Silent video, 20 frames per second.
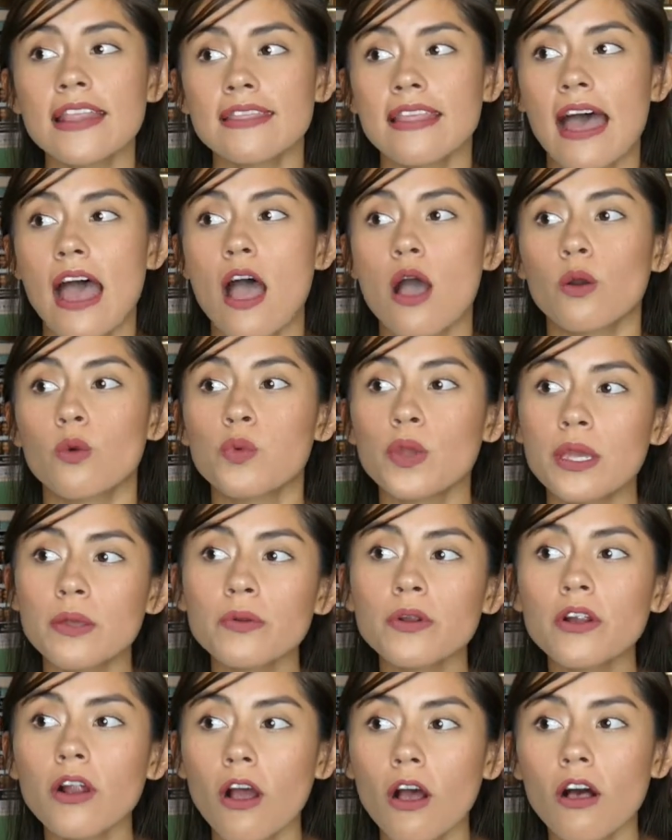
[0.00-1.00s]
that we
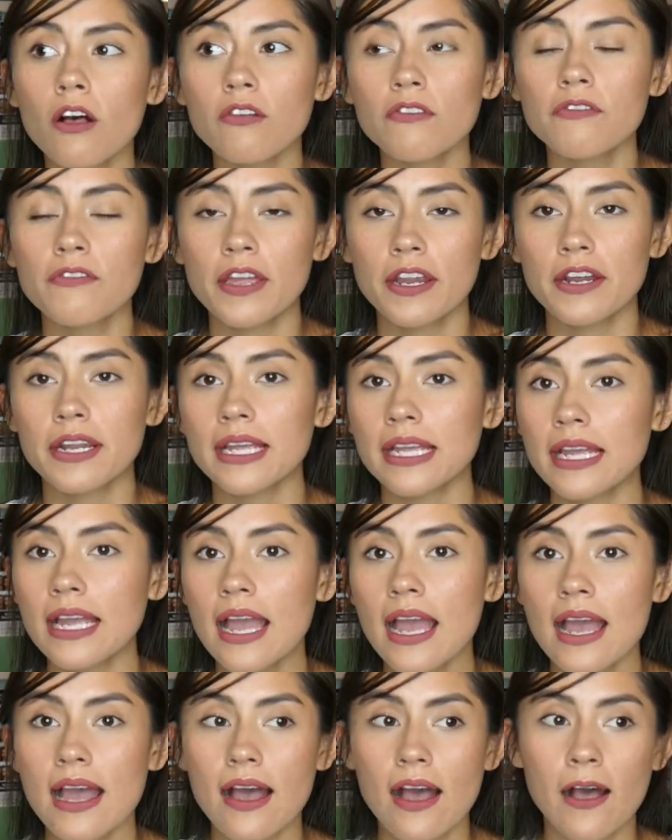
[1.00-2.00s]
were all very
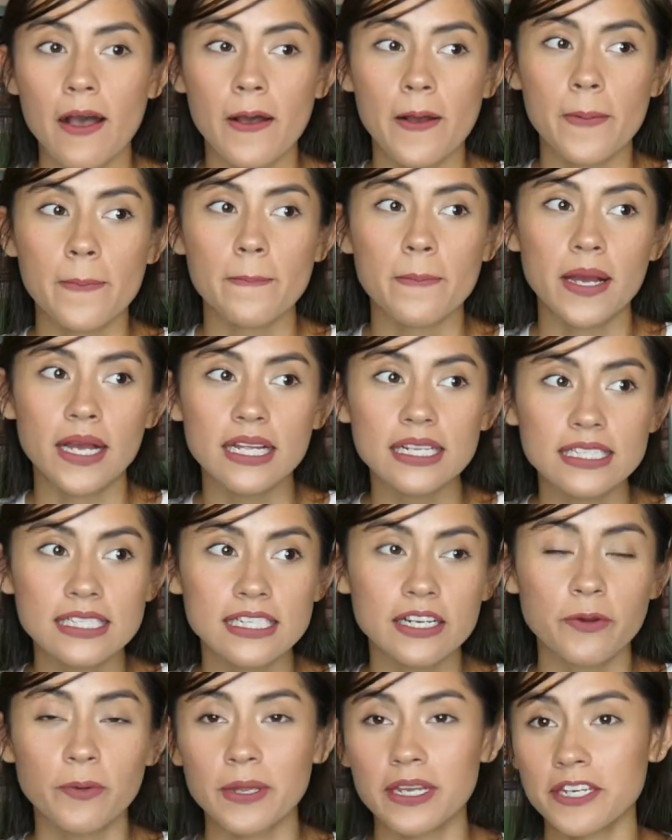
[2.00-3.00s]

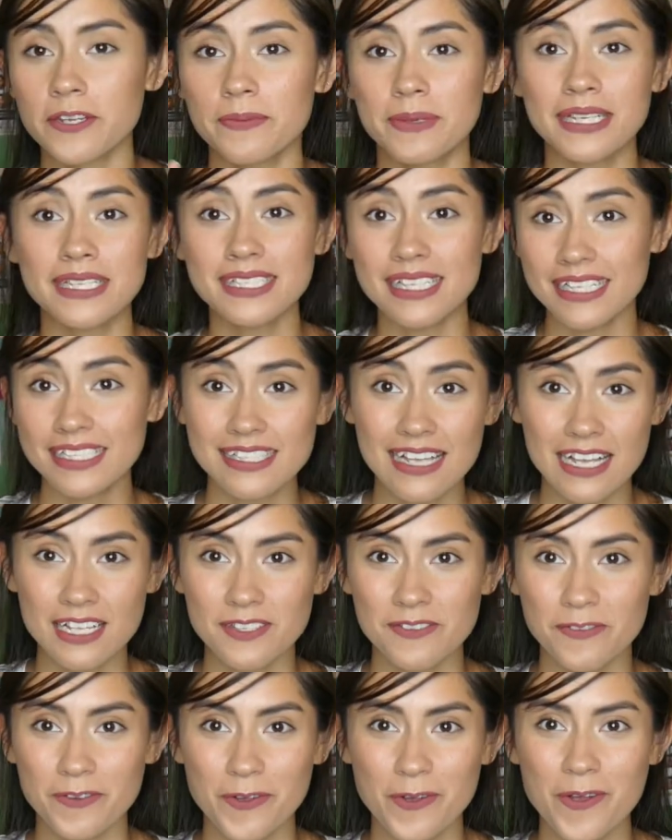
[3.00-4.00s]
much going to be
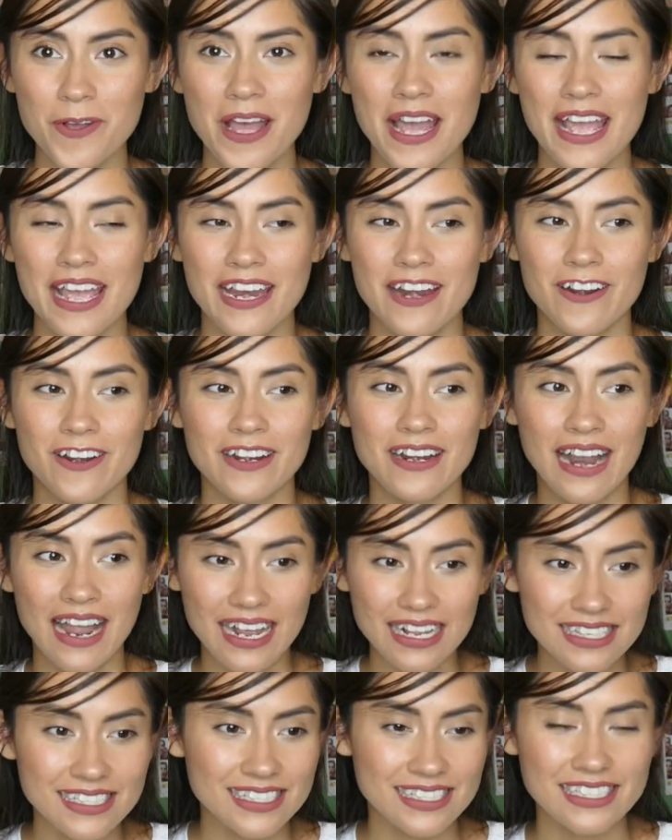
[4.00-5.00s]
successful in our
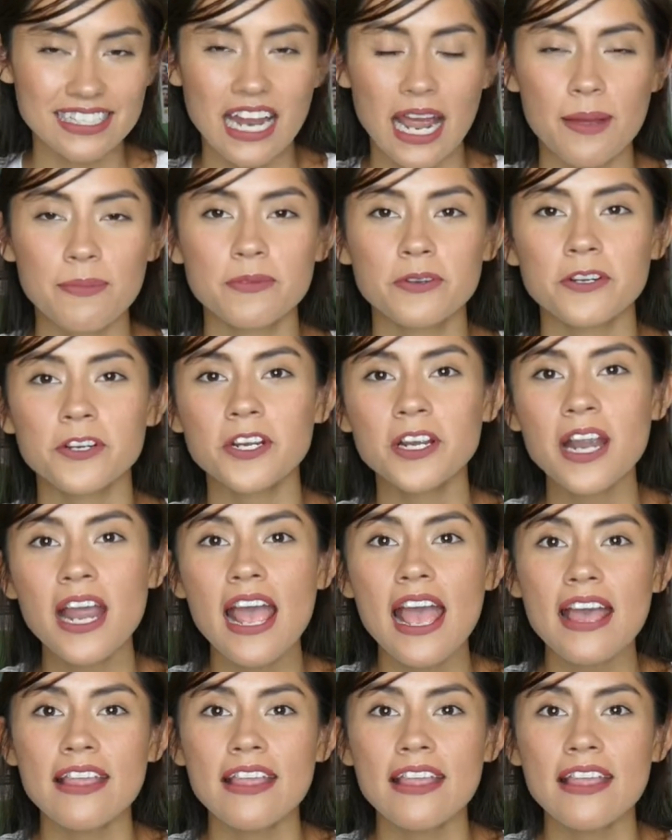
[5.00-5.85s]
next chapter,